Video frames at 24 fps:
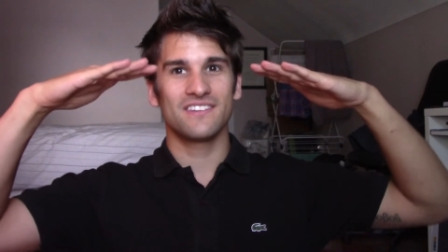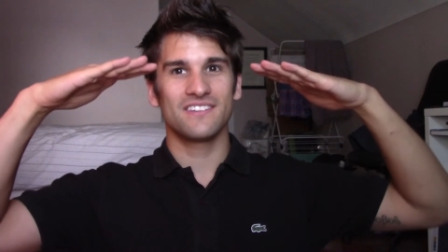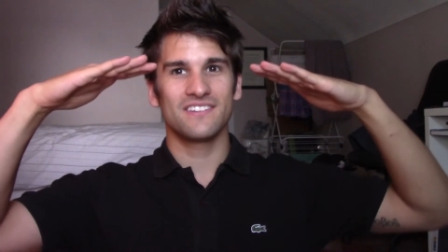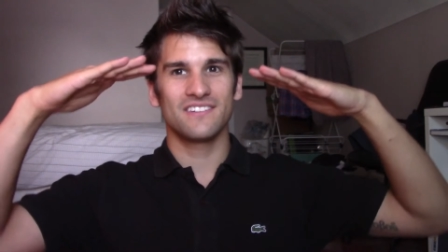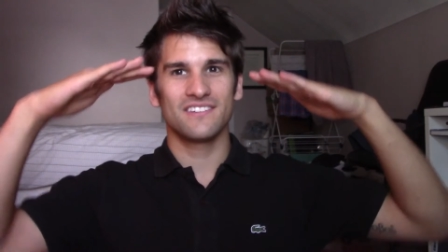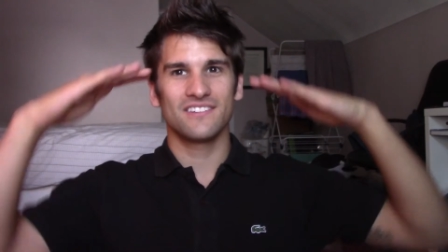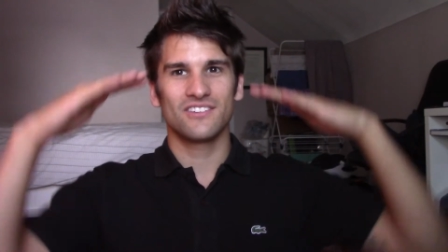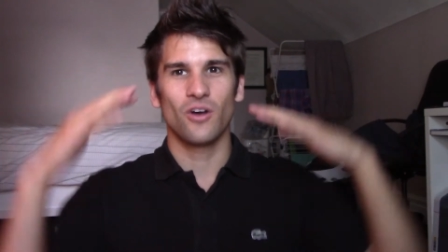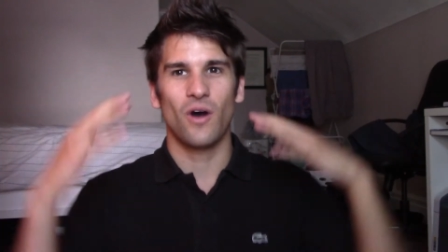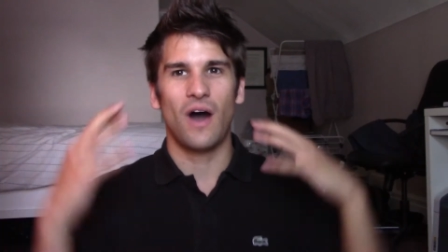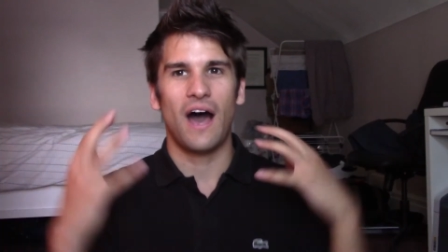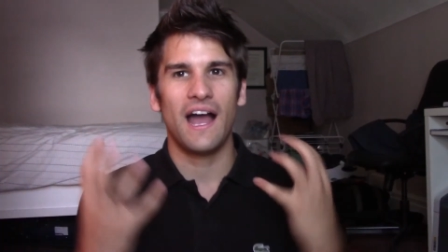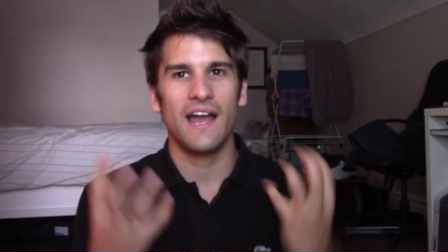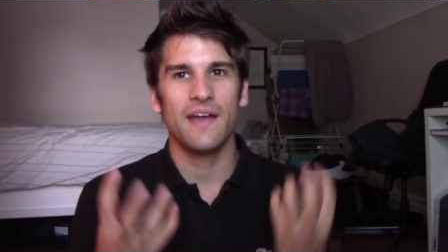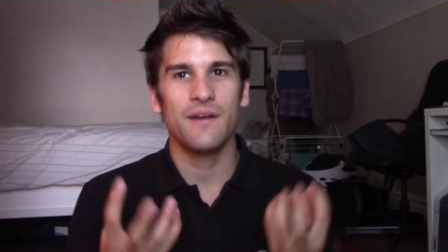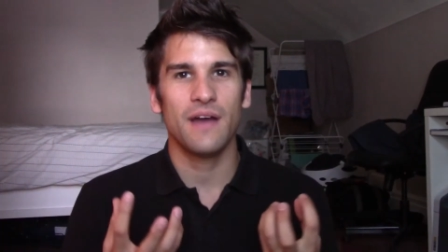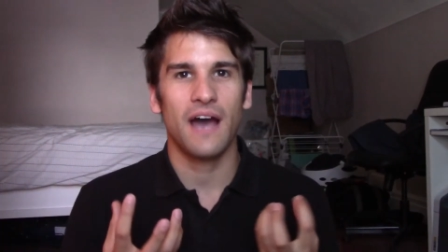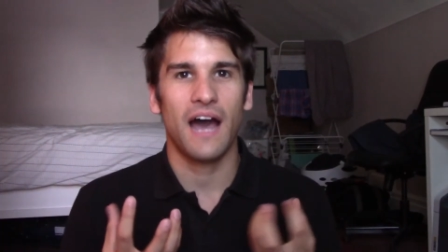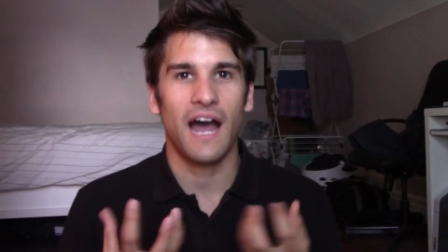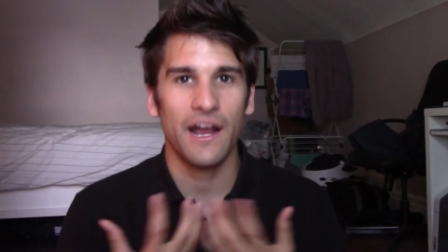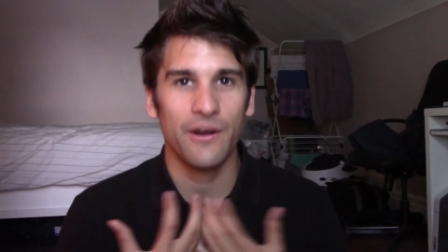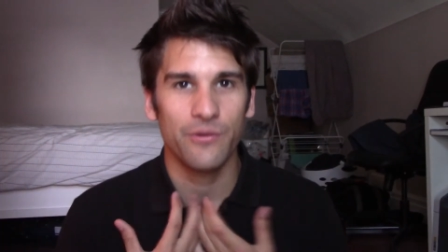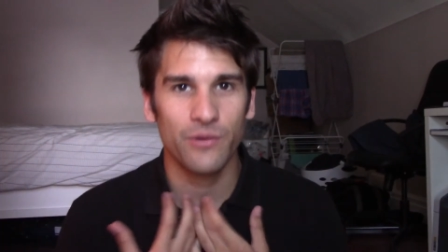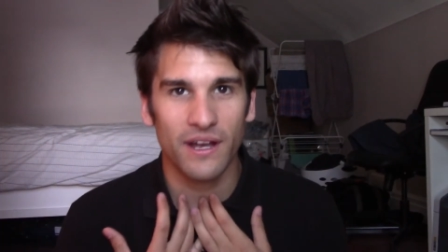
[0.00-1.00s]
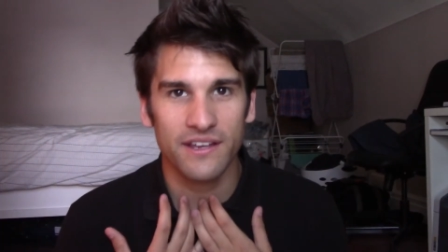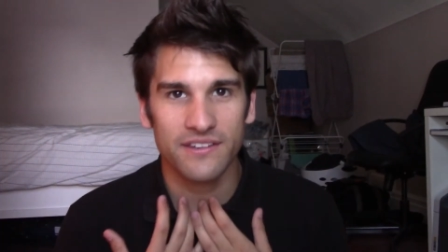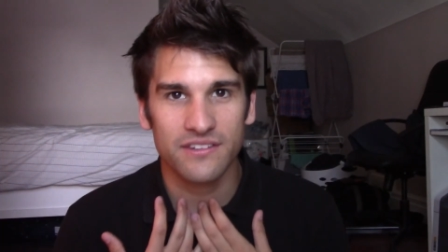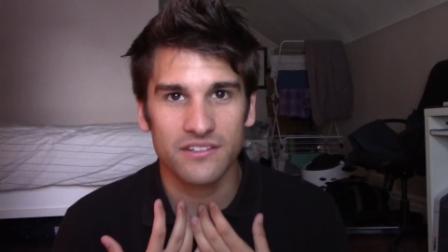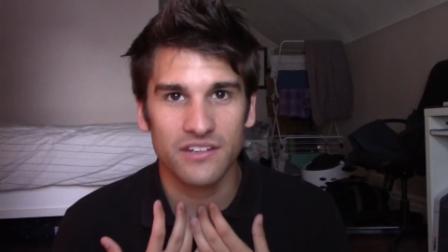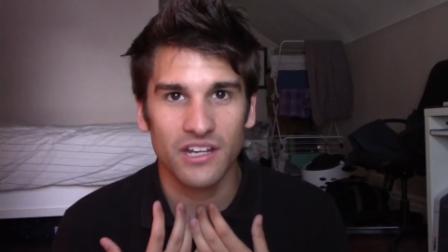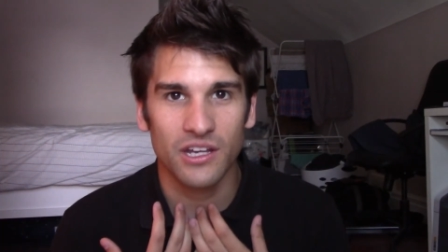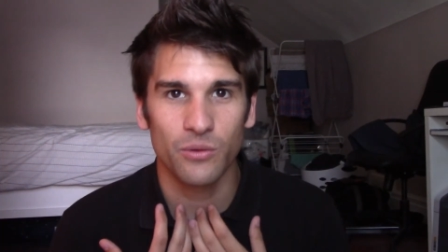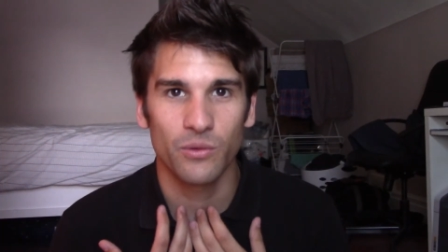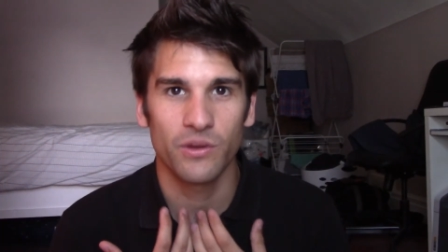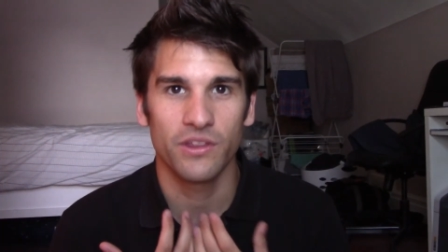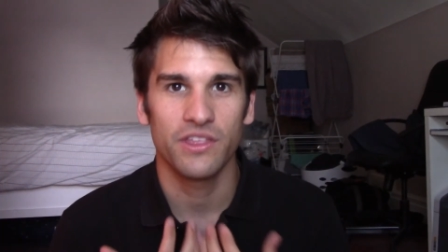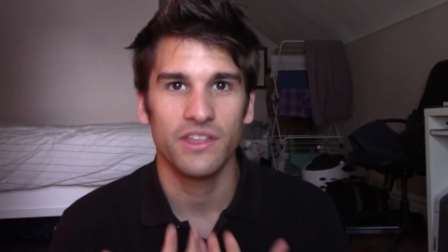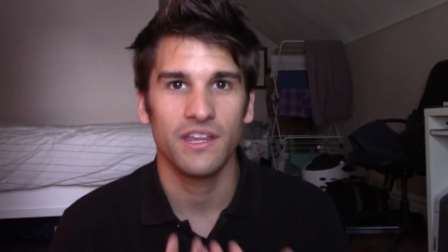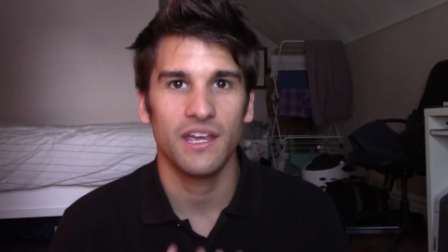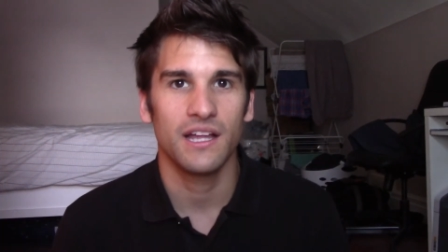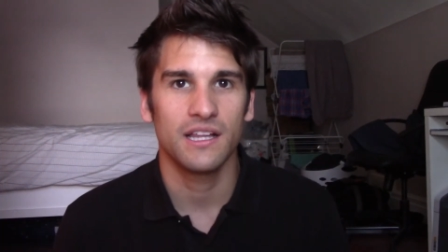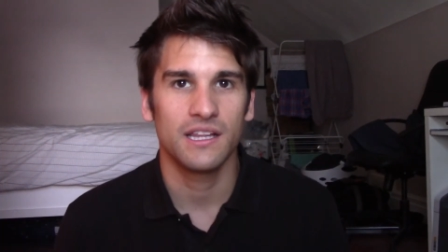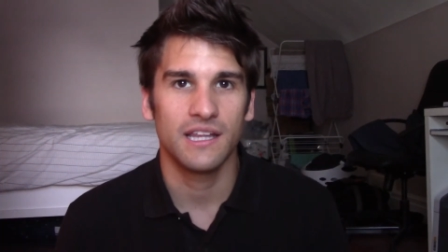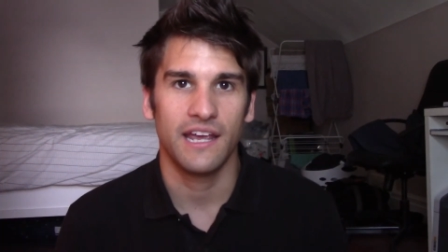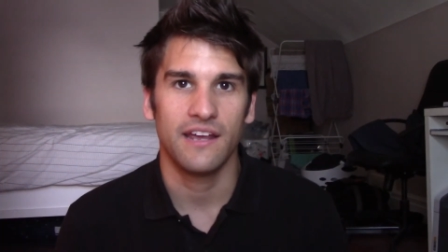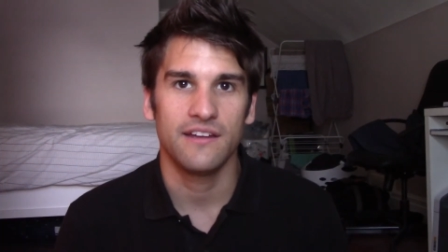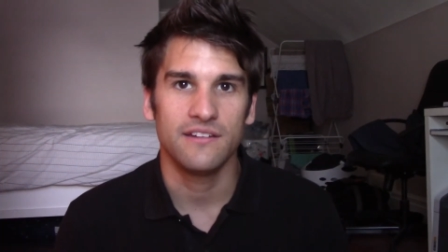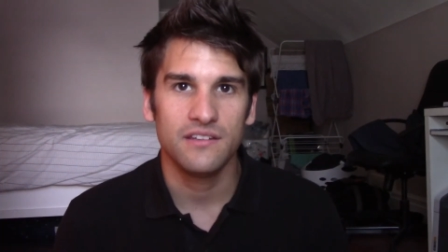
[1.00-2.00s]
So I resonate with the
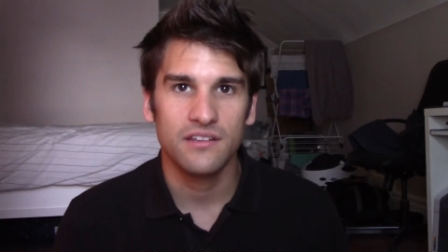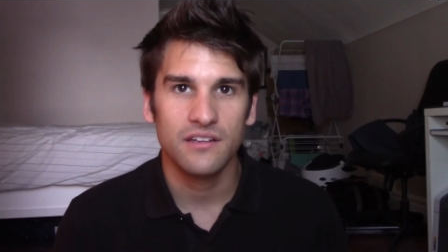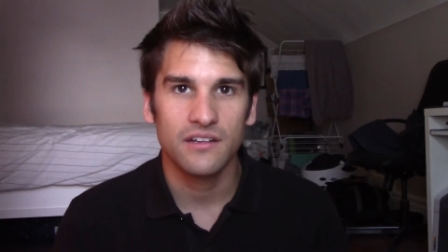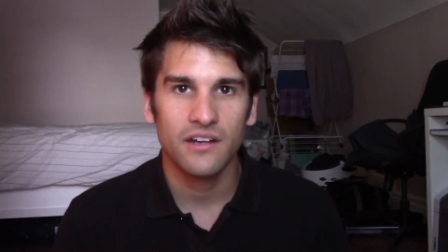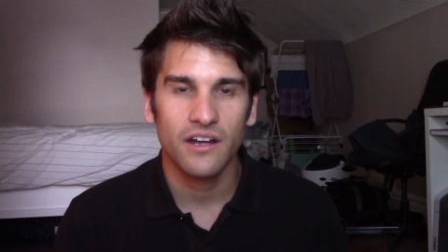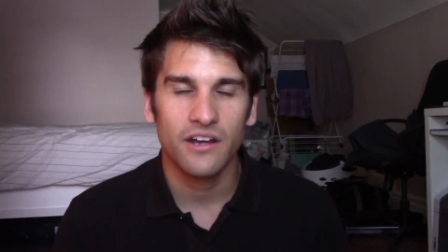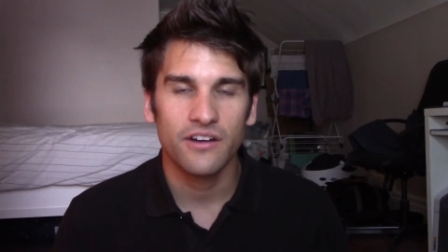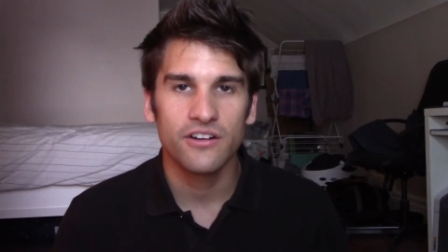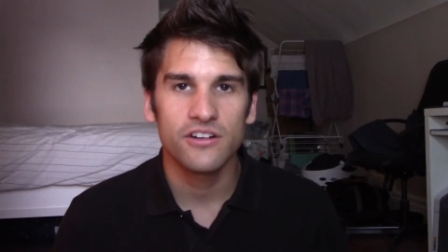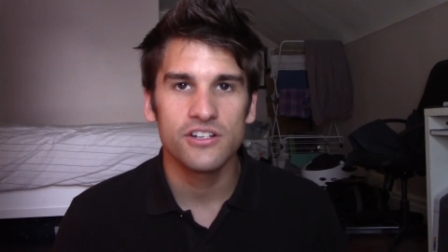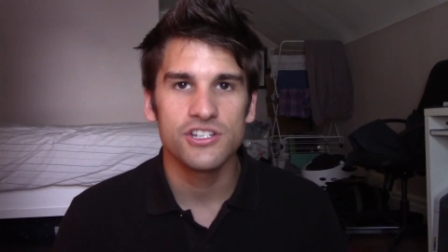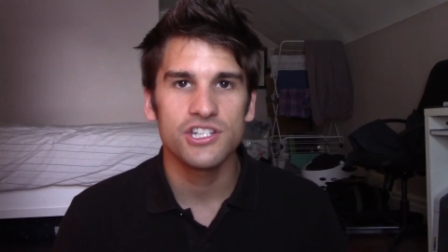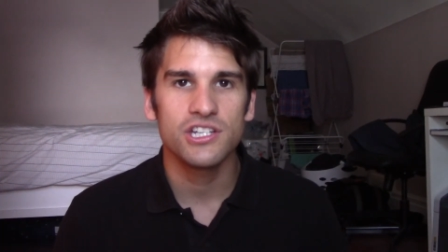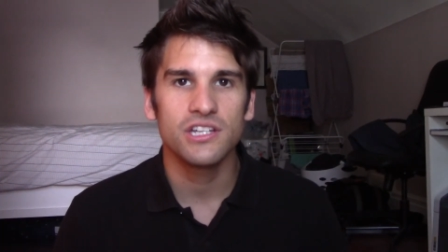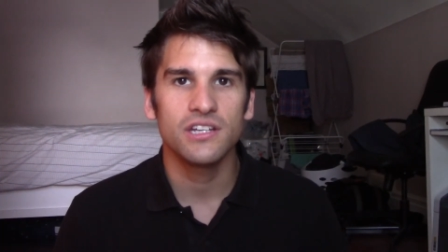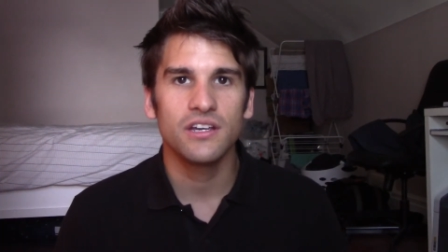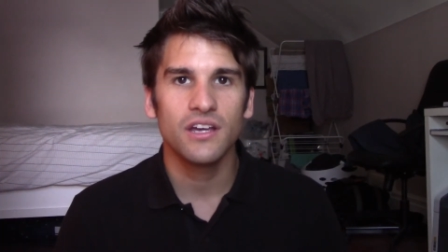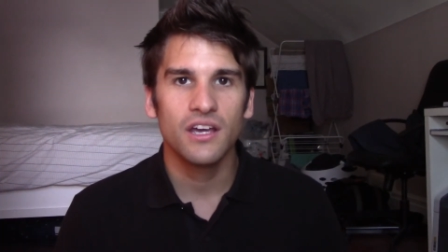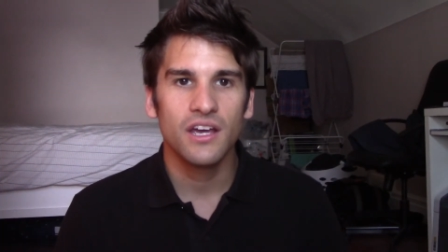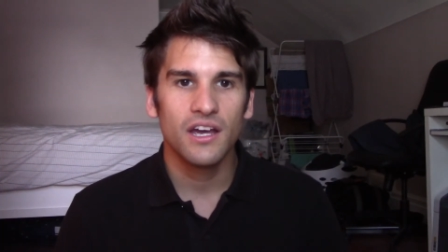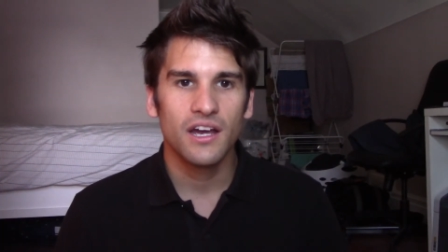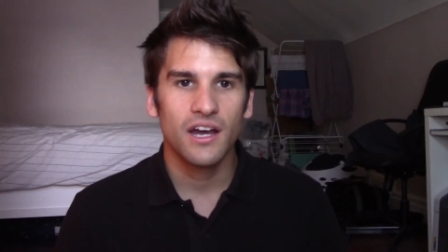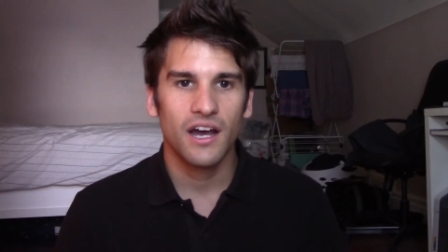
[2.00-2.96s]
Atlantean energy